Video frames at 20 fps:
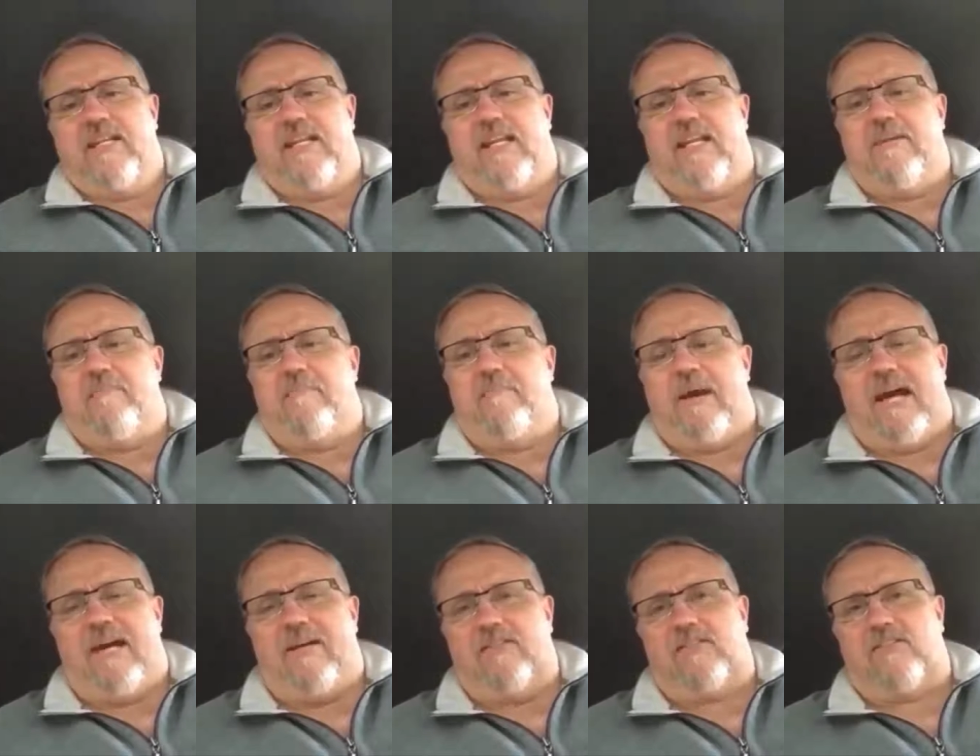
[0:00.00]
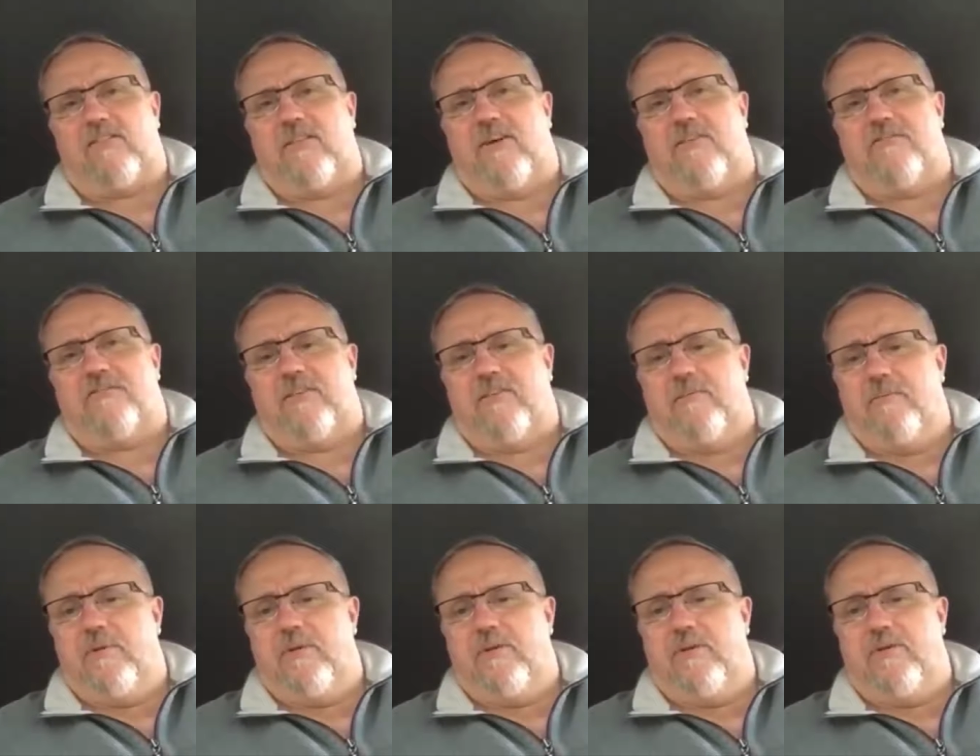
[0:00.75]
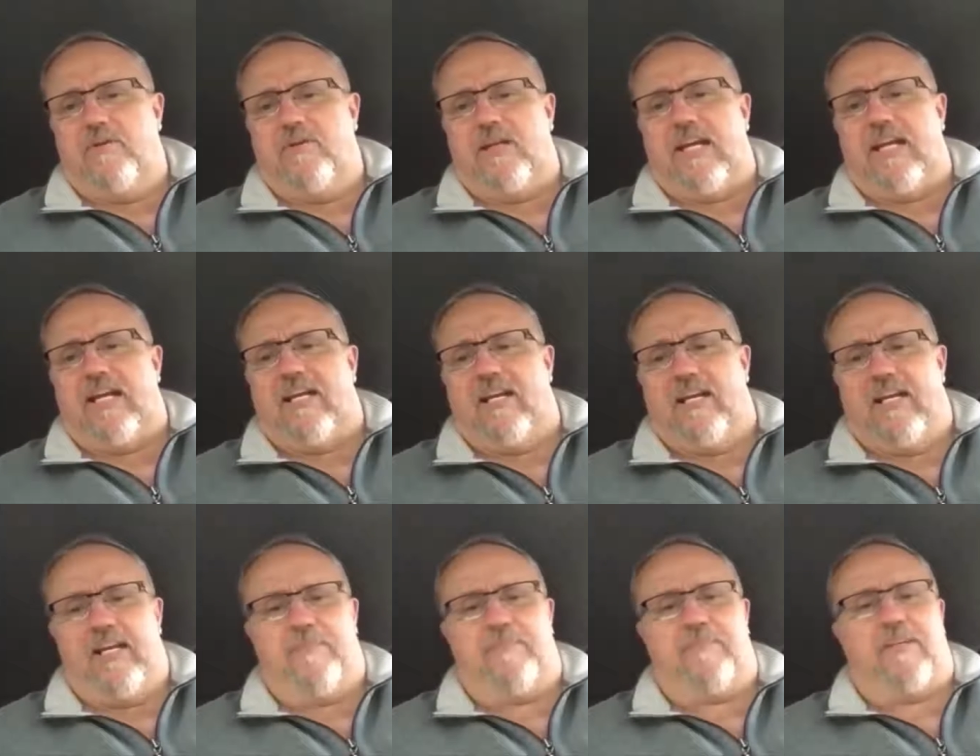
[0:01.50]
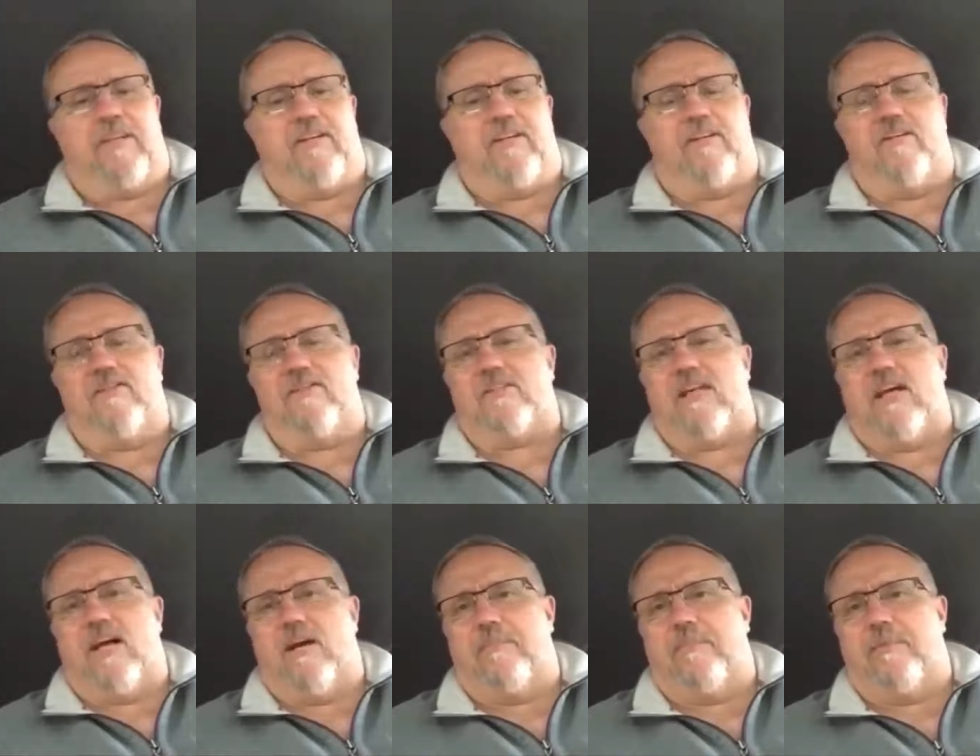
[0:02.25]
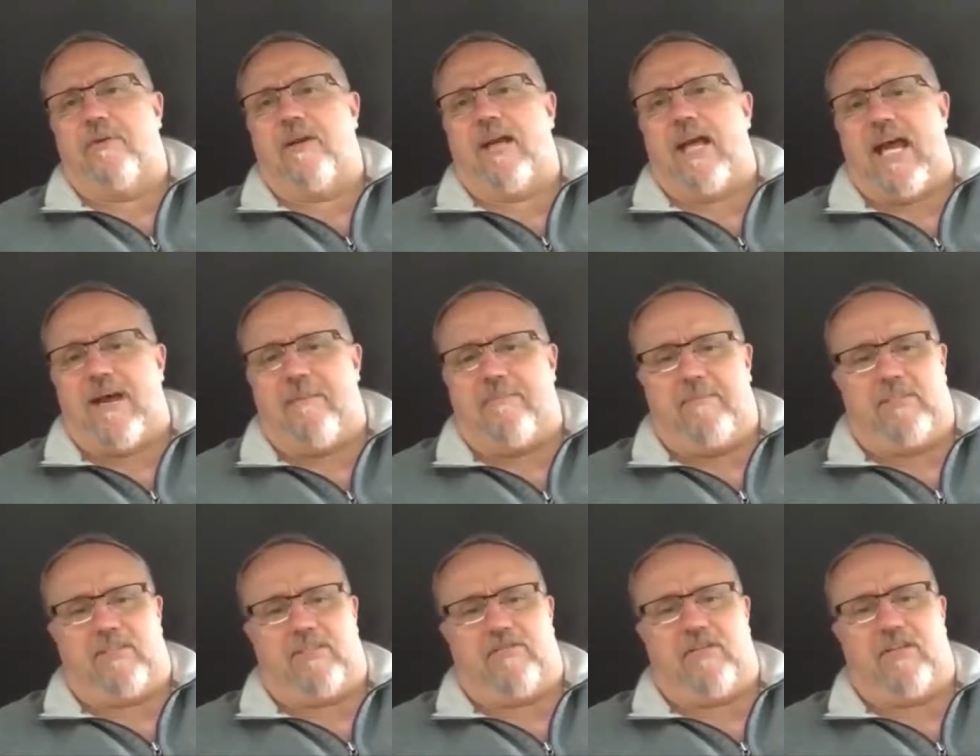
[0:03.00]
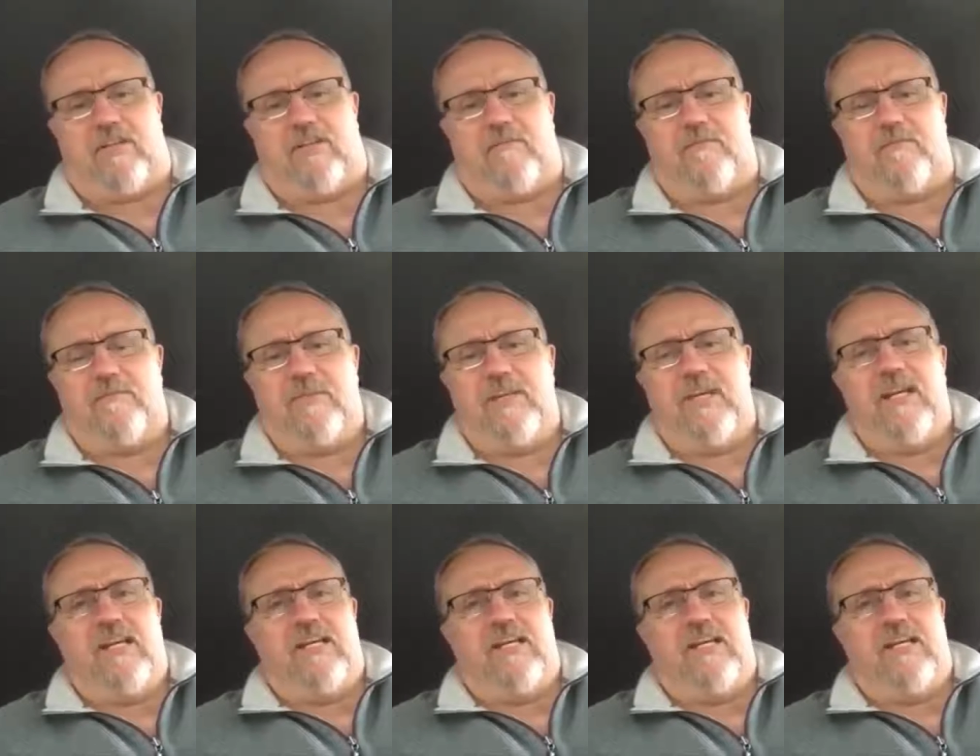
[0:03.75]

that it bounced off the moon and lit up the Earth's upper atmosphere.